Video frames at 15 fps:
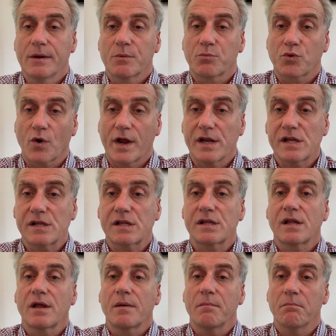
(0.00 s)

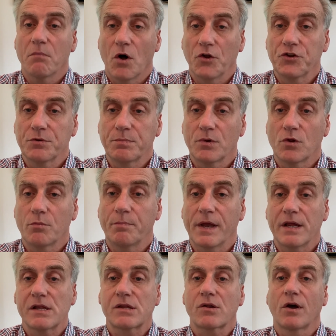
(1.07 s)
price multiple
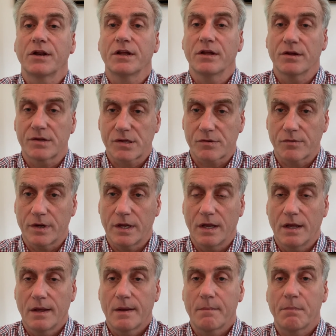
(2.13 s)
based on history,
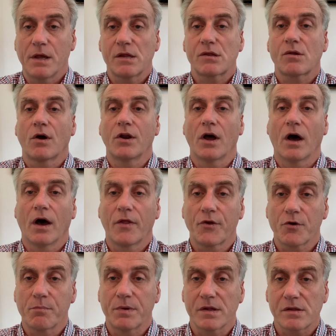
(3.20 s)
based on
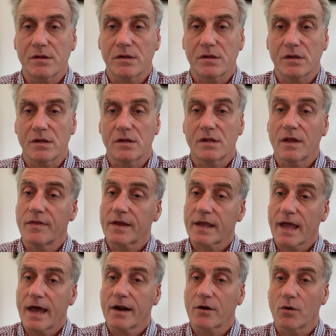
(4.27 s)
other businesses in the
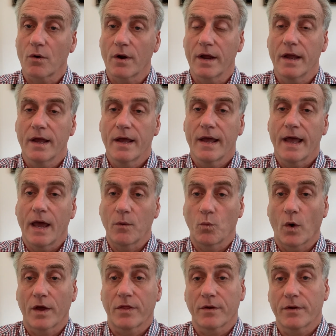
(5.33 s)
category, and
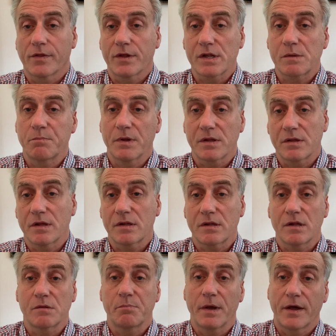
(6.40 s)
whether this business
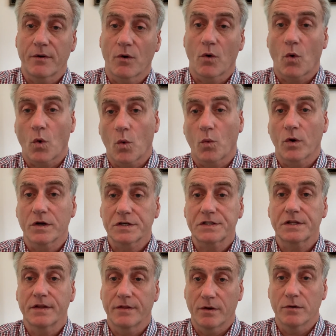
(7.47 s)
is better or worse
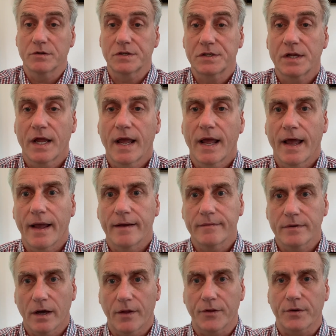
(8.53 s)
than those
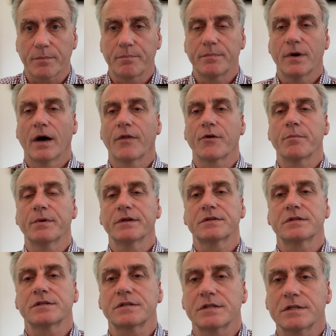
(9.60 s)
other
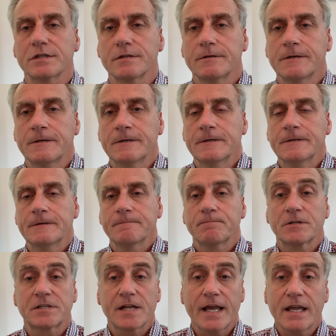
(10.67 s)
businesses. The
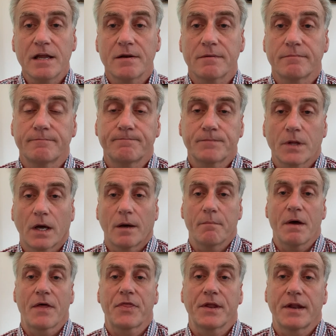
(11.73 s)
second
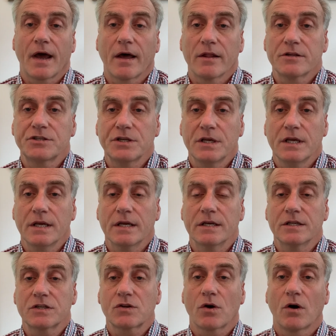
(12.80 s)
methodology
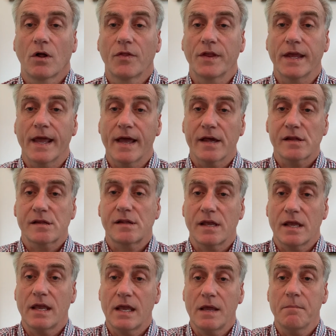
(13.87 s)
is called the
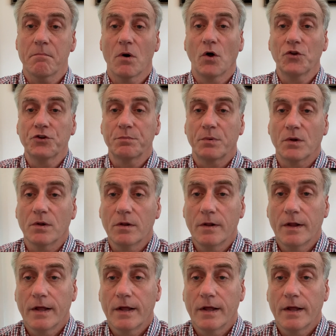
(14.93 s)
SDE multiple,